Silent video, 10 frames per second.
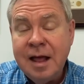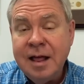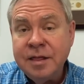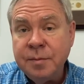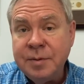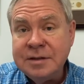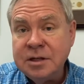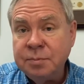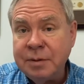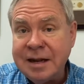The business
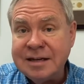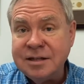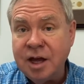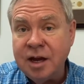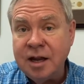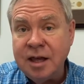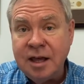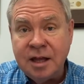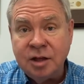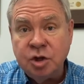plan is done
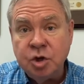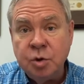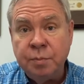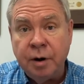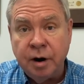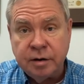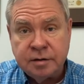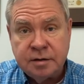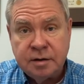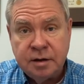in two parts.